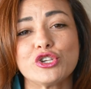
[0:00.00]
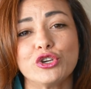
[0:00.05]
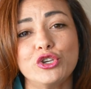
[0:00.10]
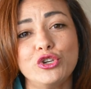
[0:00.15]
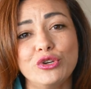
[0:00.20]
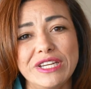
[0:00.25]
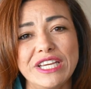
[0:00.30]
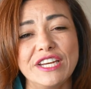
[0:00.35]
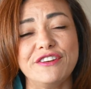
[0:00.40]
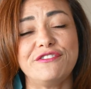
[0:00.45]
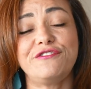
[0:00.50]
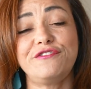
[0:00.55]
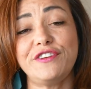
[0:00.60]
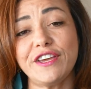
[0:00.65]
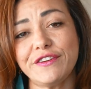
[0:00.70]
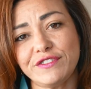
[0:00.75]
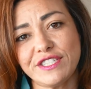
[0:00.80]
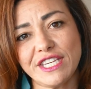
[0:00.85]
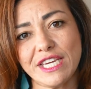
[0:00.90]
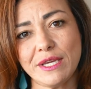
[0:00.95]
you need
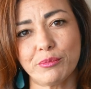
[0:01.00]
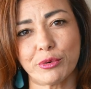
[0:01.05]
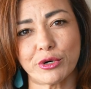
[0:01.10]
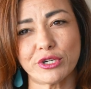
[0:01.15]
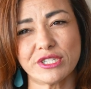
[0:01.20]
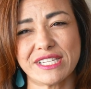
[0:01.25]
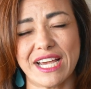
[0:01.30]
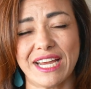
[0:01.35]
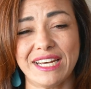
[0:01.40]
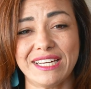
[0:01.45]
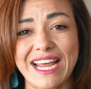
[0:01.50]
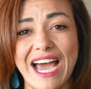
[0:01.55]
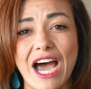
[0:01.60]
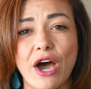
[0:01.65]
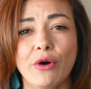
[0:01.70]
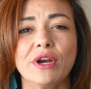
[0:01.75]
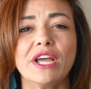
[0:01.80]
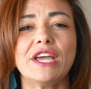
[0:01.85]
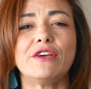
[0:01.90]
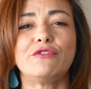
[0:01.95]
15%
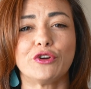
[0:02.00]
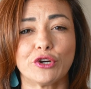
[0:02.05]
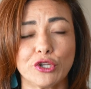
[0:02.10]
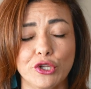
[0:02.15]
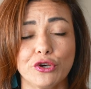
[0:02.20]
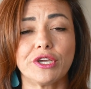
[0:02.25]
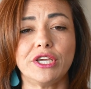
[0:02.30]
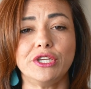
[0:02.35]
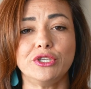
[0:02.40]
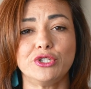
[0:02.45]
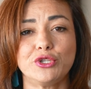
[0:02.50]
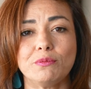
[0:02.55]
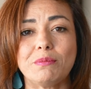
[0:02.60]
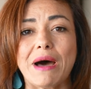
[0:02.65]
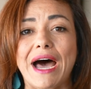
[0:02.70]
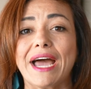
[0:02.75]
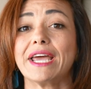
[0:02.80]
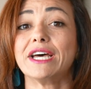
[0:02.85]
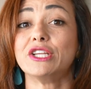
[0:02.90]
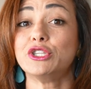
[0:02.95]
down if you're looking to
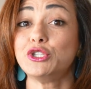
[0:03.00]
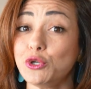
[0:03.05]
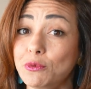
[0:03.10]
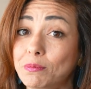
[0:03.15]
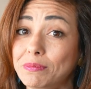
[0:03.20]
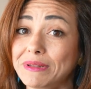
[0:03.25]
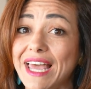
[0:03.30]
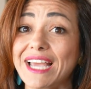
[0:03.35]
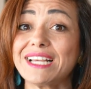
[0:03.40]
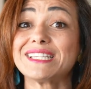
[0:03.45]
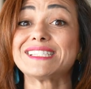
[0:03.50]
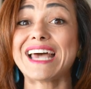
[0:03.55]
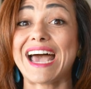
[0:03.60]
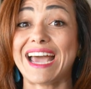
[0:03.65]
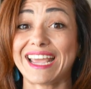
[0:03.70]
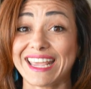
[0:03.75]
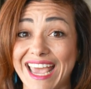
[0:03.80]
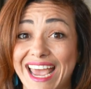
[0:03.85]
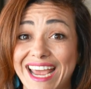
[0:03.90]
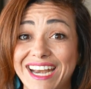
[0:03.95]
buy a duplex,
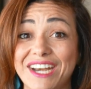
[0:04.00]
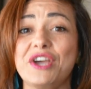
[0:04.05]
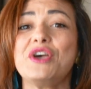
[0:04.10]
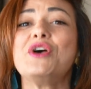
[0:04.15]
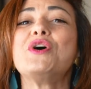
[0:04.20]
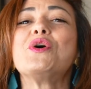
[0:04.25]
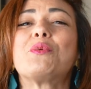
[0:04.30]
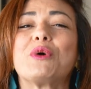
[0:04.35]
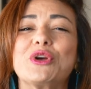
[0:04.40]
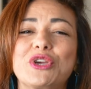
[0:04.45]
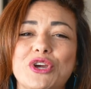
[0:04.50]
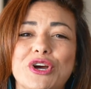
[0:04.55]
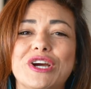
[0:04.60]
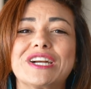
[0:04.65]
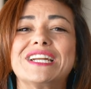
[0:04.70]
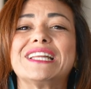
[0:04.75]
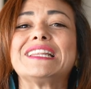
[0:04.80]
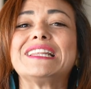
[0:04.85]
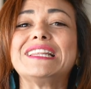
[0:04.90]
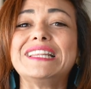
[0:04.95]
again, where you're
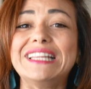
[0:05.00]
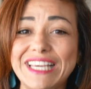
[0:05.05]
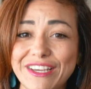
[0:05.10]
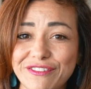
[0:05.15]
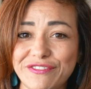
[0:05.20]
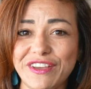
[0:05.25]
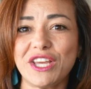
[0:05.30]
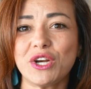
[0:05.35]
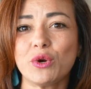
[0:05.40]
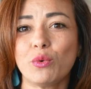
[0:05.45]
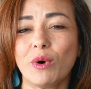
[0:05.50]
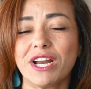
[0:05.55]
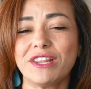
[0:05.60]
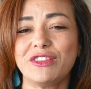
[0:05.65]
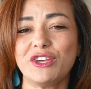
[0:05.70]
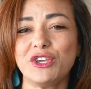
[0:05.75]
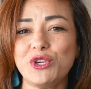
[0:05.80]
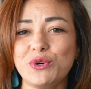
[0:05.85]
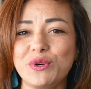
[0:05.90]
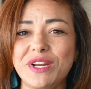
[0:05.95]
gonna live in one of
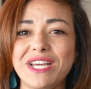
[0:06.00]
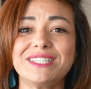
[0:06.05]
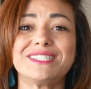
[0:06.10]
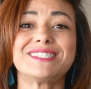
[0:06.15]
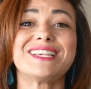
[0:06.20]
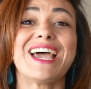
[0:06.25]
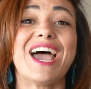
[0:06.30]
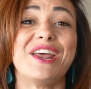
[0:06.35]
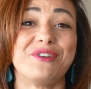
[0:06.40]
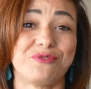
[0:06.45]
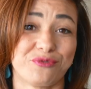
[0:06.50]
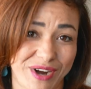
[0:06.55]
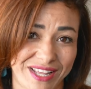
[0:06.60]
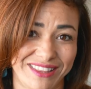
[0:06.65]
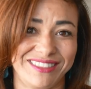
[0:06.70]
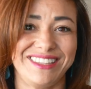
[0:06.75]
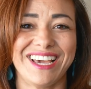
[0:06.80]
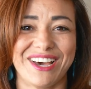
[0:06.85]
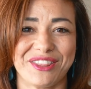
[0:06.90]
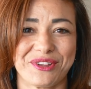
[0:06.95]
the units and
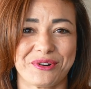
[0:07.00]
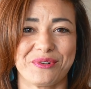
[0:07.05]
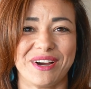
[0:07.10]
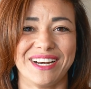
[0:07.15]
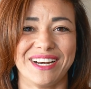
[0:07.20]
rent the other one.